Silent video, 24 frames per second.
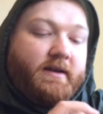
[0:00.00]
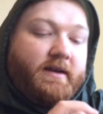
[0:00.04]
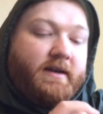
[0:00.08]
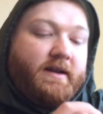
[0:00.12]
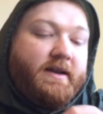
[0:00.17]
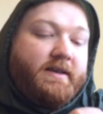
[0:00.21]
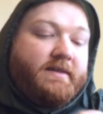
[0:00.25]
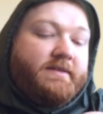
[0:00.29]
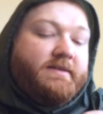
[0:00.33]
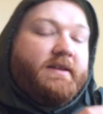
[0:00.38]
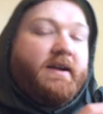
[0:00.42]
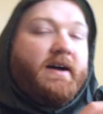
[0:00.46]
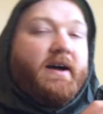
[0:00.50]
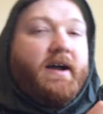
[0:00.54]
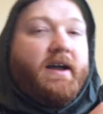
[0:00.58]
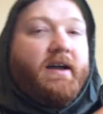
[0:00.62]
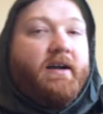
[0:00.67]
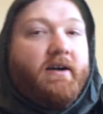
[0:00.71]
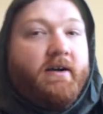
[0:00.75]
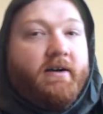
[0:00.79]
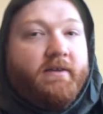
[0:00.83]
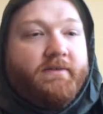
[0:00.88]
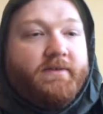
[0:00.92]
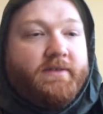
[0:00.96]
I guess
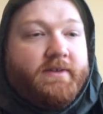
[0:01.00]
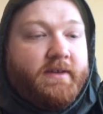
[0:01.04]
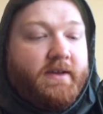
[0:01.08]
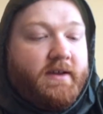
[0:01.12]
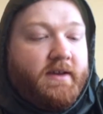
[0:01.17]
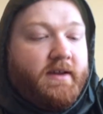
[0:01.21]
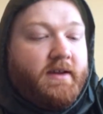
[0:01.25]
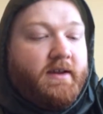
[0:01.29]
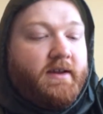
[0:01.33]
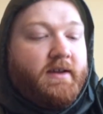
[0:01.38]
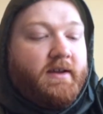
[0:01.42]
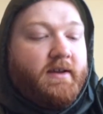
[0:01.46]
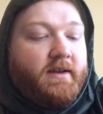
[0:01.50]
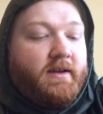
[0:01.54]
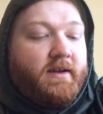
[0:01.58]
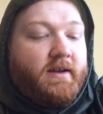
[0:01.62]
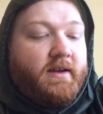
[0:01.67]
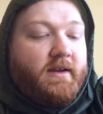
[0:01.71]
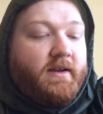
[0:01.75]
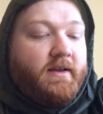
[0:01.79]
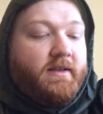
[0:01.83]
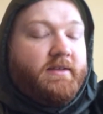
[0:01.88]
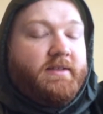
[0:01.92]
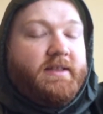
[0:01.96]
tie-offs.
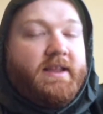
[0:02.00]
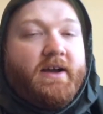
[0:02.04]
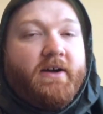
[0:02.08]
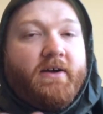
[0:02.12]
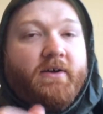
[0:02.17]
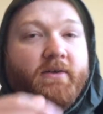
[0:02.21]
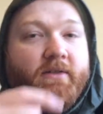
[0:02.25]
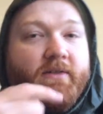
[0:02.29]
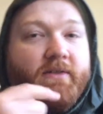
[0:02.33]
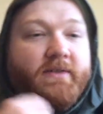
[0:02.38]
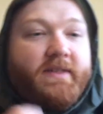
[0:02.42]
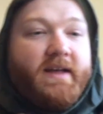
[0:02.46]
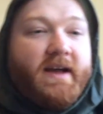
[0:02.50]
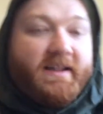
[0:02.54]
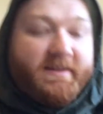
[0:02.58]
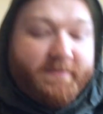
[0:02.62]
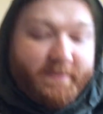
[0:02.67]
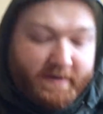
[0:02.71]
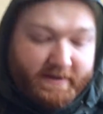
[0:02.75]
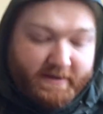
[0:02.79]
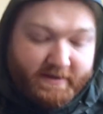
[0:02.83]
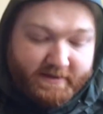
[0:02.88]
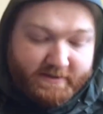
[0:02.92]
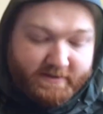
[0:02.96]
Now that's
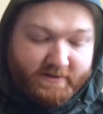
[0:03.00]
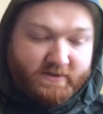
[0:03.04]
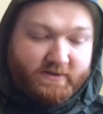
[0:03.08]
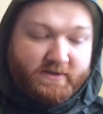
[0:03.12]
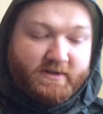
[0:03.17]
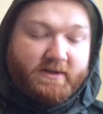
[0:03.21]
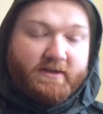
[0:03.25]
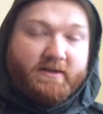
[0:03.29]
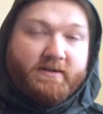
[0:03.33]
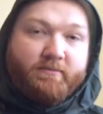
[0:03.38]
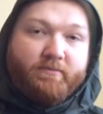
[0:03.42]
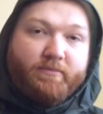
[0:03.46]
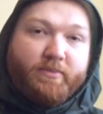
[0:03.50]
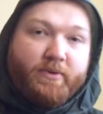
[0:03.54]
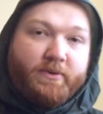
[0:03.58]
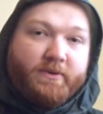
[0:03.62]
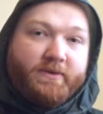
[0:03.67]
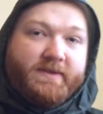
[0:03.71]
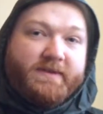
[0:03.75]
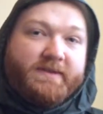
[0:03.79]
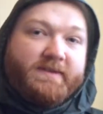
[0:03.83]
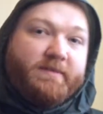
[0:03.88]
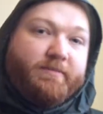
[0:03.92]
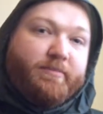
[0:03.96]
because you can
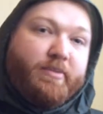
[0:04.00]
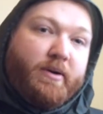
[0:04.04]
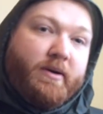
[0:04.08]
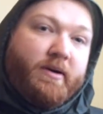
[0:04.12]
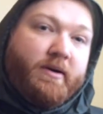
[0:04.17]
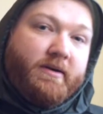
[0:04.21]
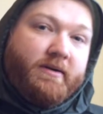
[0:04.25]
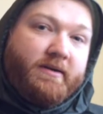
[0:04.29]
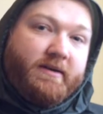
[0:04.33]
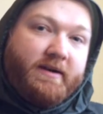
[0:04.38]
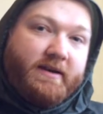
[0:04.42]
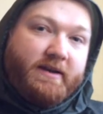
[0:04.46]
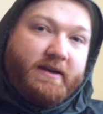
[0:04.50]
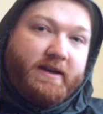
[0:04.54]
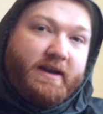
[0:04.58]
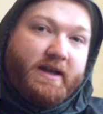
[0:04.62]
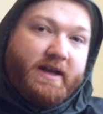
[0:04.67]
pull this apart